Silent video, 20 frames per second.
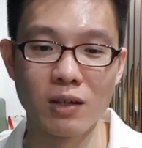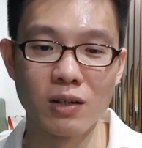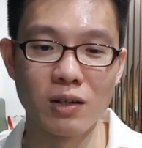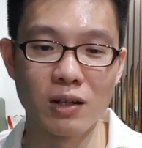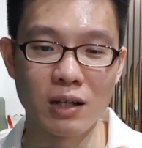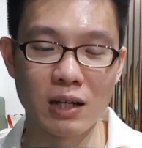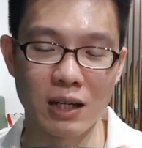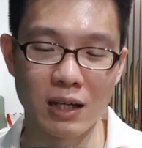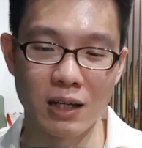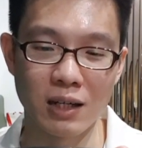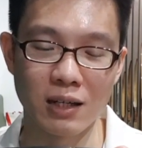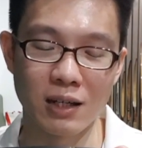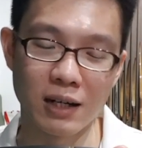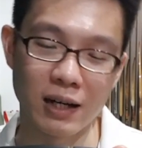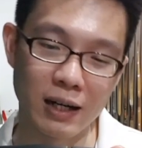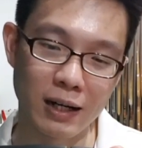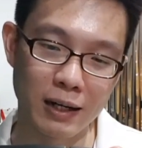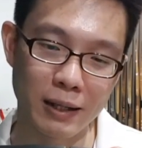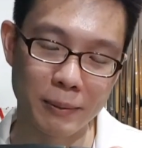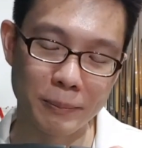Okay,
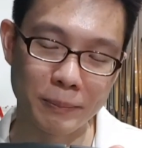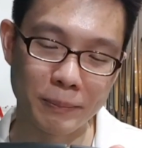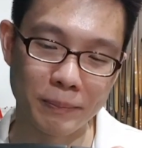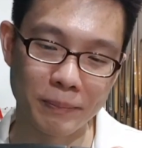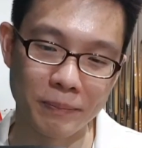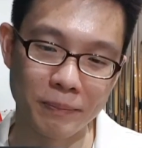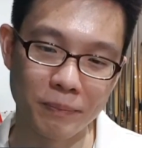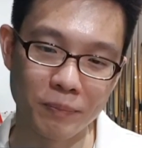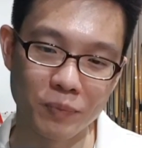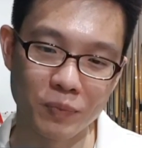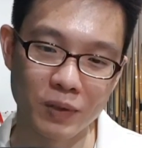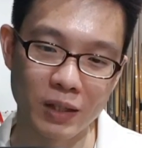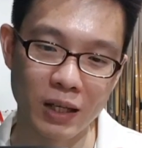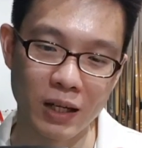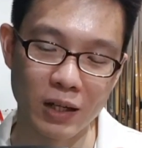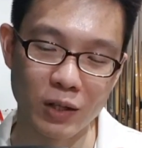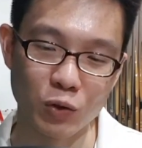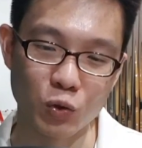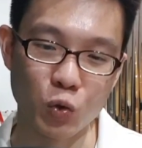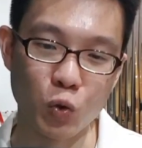
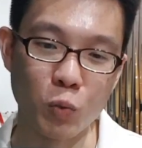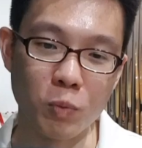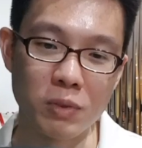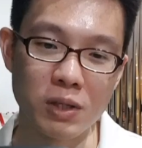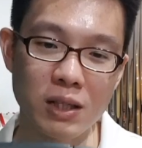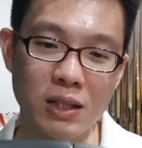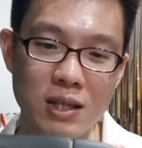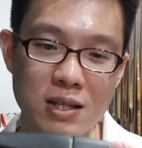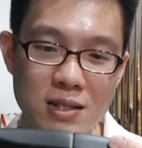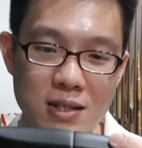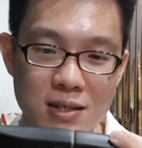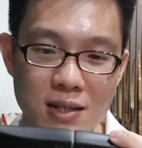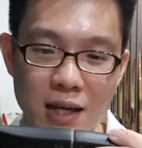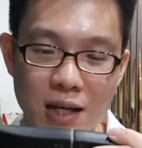to me this is